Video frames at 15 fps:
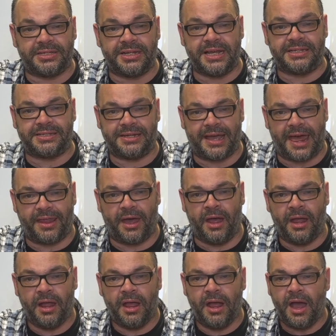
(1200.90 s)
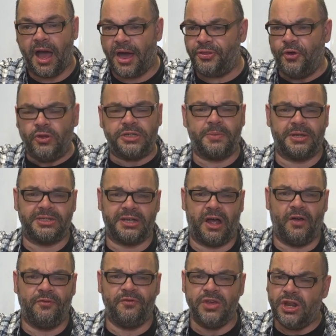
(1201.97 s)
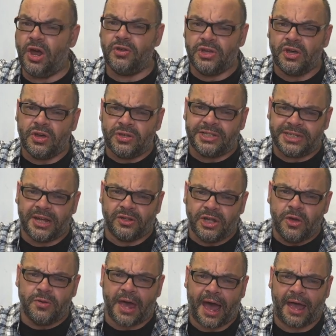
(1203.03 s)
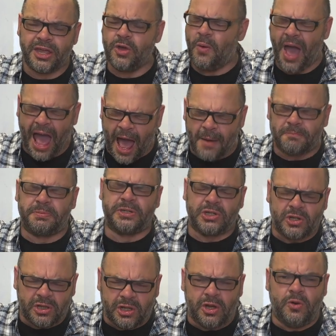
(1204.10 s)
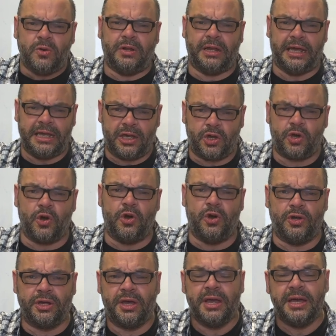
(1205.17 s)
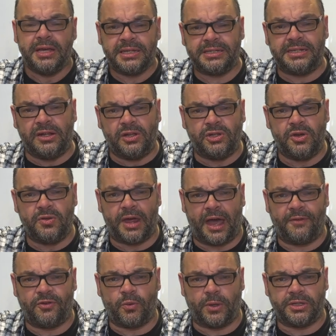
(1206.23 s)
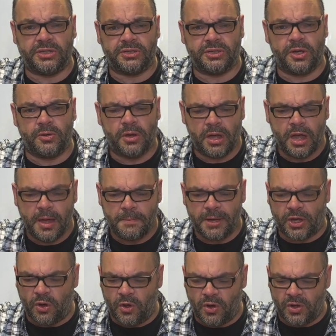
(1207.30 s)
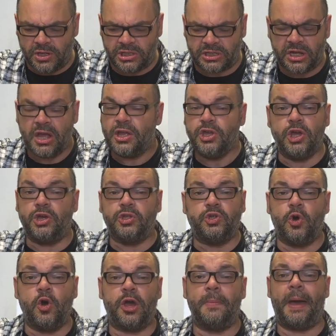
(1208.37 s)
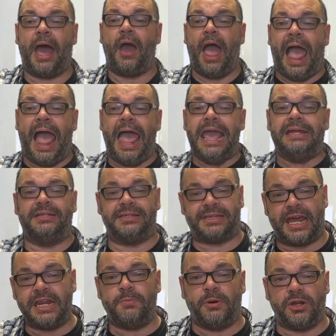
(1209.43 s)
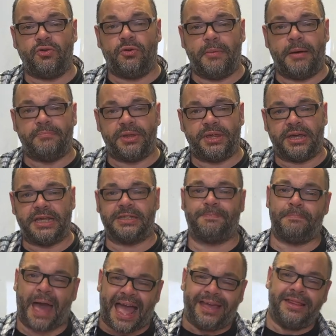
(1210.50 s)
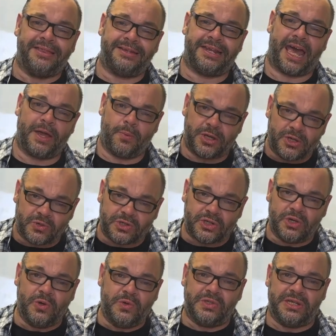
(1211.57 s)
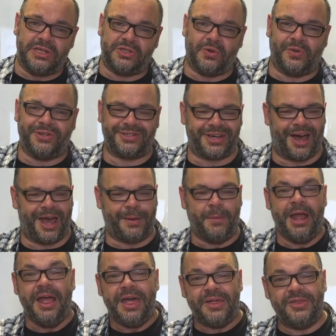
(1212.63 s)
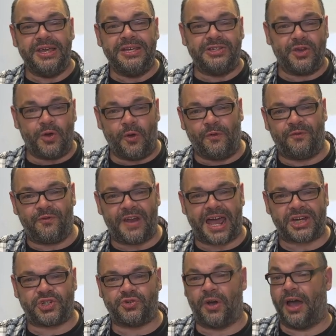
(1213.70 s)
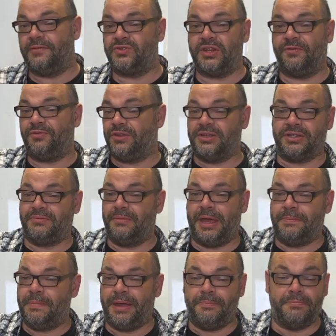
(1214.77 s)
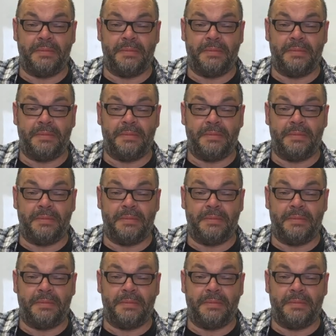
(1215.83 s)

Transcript: list together, I thought to myself, you know, you could still do that. You absolutely could still do that if you wanted to, because you could talk about, hey, does anybody remember these? Back in the day, we used to use these all the time. These are called flash drives. And if they're maybe,